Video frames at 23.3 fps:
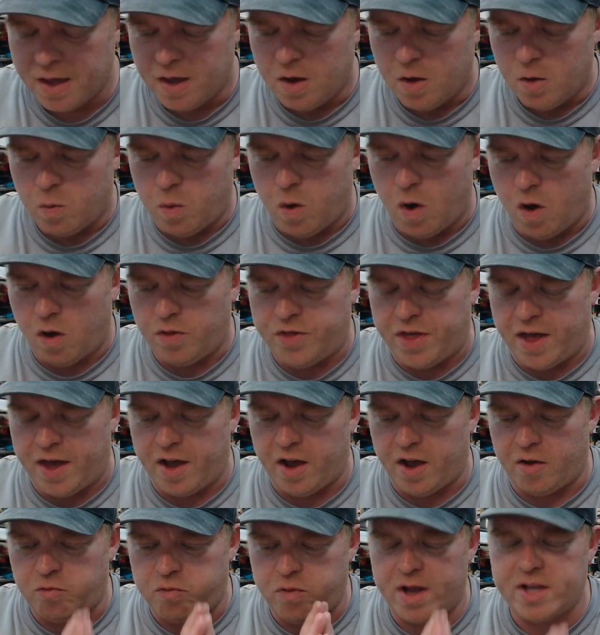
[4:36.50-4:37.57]
Well, the
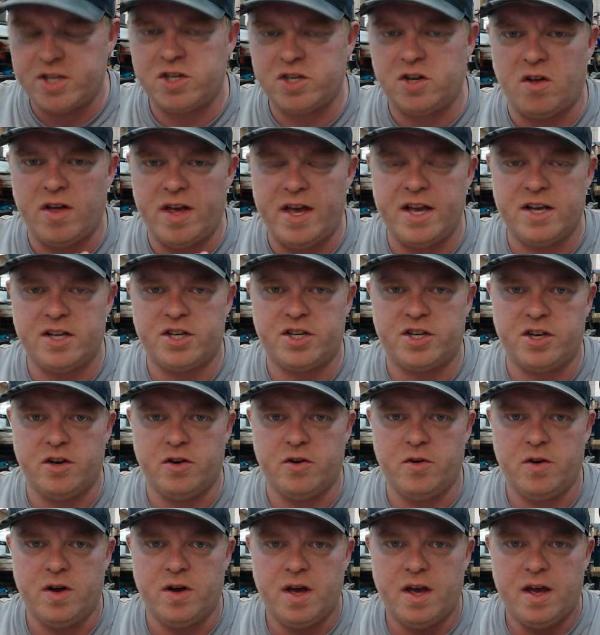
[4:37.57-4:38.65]
original
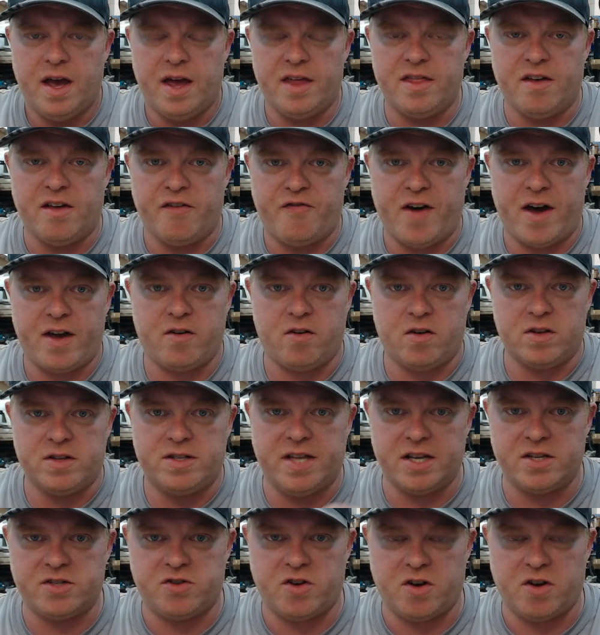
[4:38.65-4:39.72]
issue in the federal
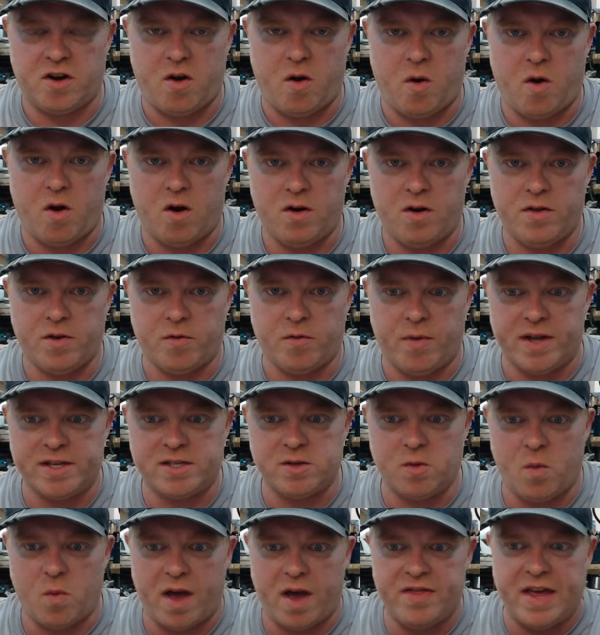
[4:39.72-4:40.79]
district court, the
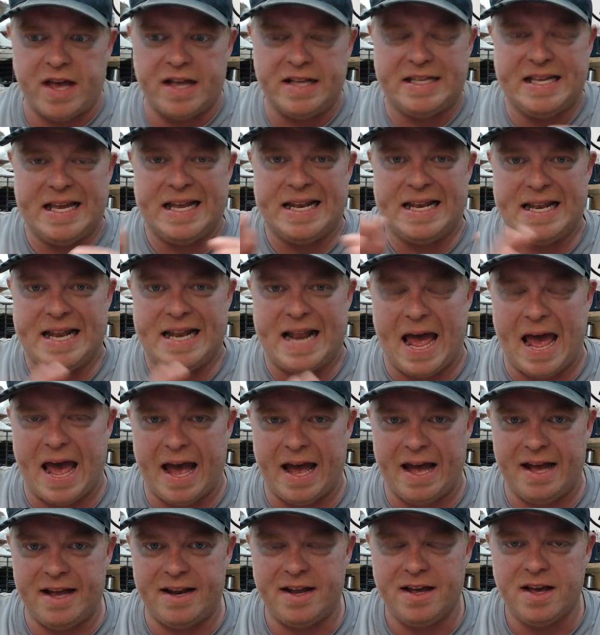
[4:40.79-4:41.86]
reason why they
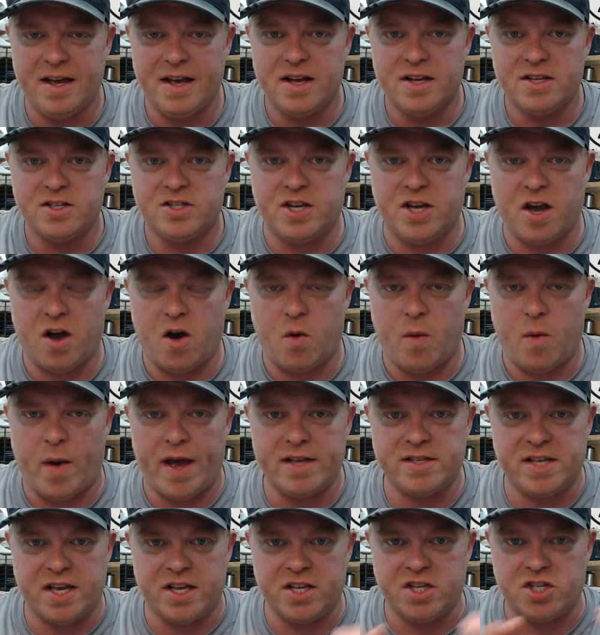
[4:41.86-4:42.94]
denied
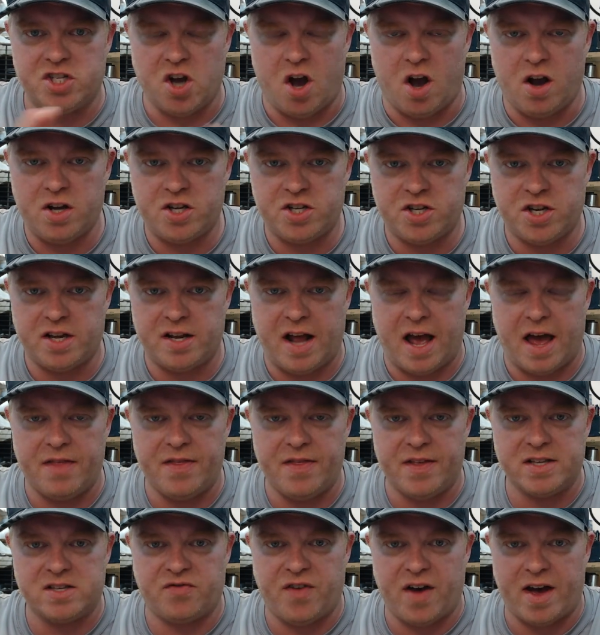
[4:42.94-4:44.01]
GOA's injunction on
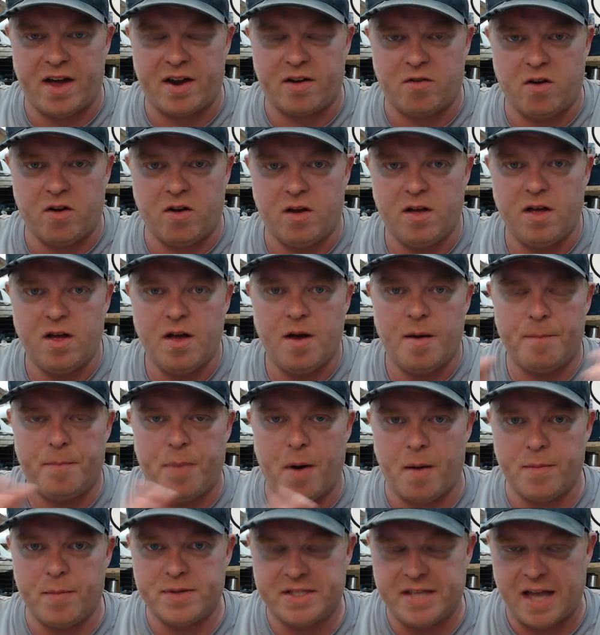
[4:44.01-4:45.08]
this federal
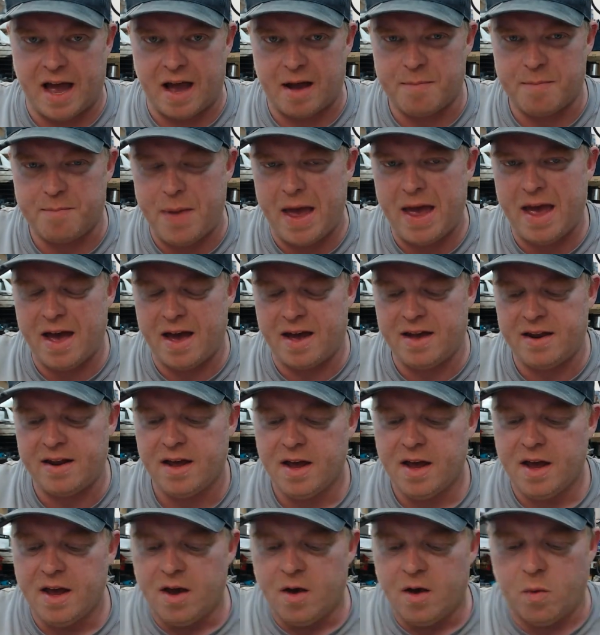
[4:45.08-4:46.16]
bump stock ban
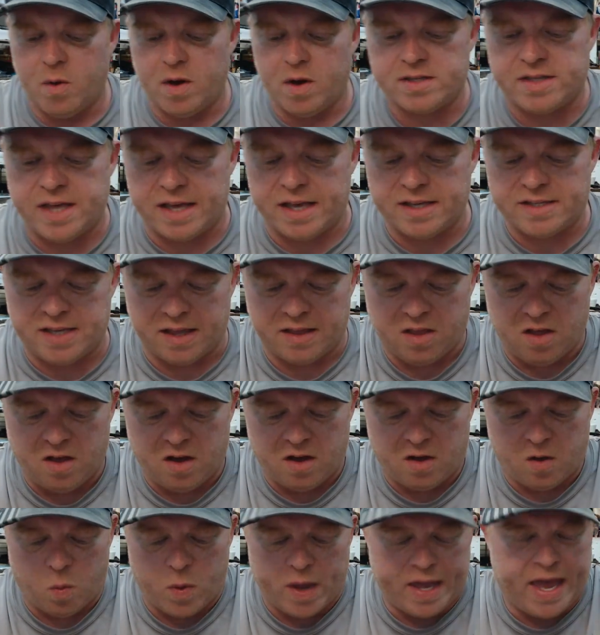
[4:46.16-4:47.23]
was they said,
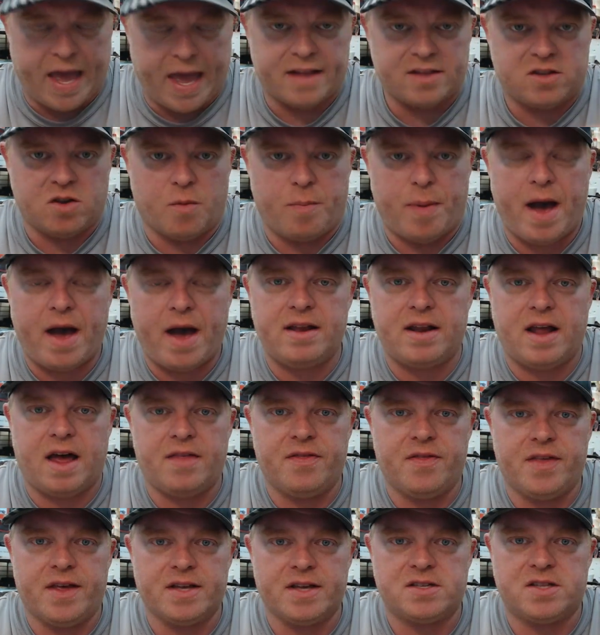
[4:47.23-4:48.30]
look, we can't opine on
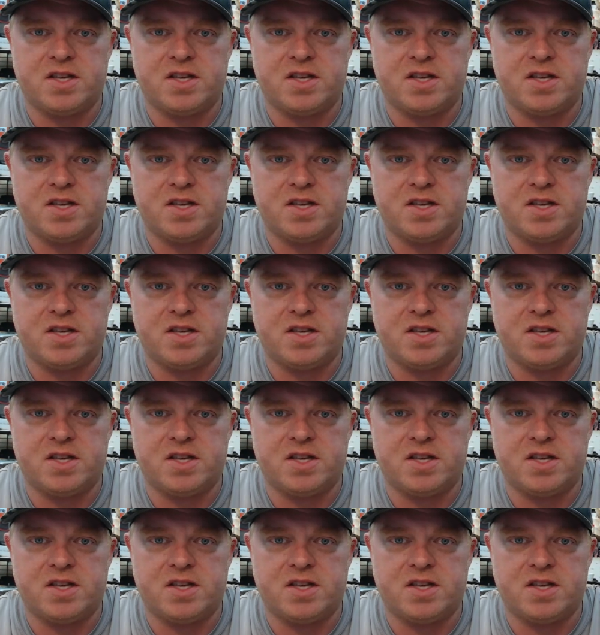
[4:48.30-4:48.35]
this.